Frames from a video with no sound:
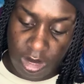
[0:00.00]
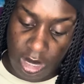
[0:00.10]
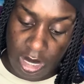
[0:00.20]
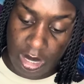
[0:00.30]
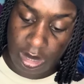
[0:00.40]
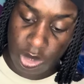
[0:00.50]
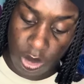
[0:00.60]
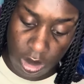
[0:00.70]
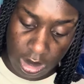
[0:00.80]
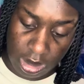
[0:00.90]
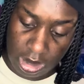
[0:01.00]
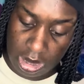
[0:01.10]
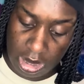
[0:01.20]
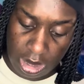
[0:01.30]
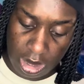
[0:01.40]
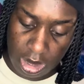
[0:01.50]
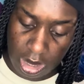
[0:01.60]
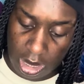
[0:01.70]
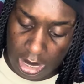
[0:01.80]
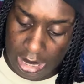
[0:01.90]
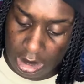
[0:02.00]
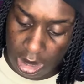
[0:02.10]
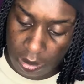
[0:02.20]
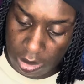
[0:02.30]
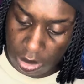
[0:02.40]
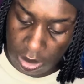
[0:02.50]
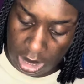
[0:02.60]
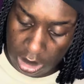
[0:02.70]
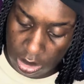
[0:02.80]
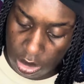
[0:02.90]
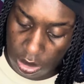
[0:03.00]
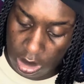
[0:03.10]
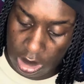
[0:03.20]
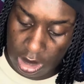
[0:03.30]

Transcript: Yeah, Dawn, D-A-W-N, Dawn.